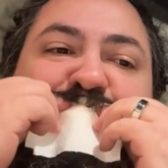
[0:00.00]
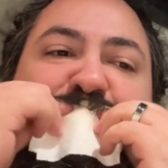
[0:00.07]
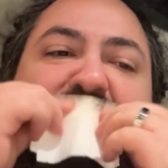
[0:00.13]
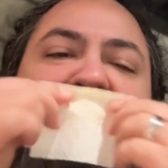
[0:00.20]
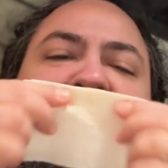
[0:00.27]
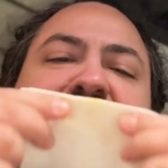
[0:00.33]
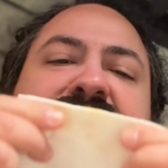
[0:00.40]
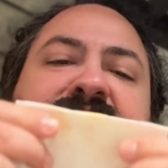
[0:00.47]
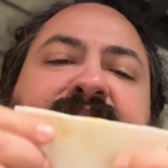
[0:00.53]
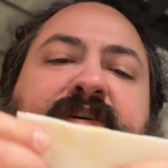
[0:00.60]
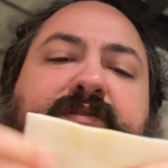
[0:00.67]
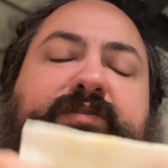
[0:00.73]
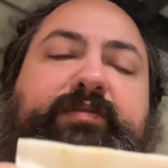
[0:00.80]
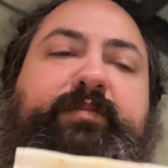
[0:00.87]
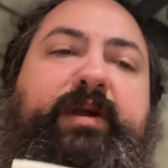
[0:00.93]
it's
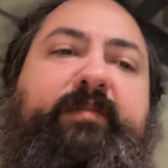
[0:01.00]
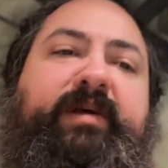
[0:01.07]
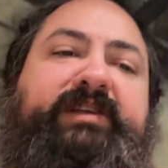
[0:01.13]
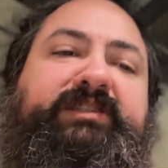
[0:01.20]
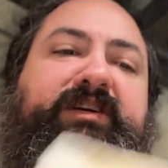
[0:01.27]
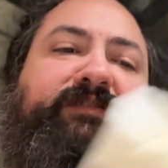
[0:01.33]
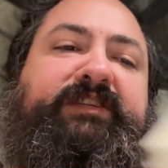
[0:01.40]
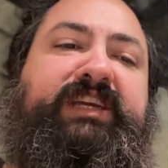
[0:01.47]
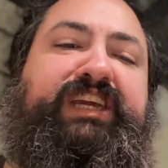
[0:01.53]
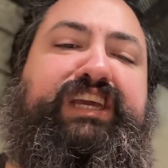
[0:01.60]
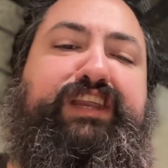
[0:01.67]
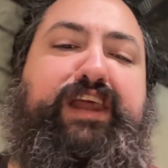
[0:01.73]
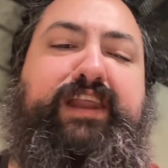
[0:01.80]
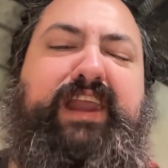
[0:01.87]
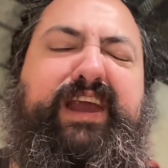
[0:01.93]
difficult to bring myself to eat. Like,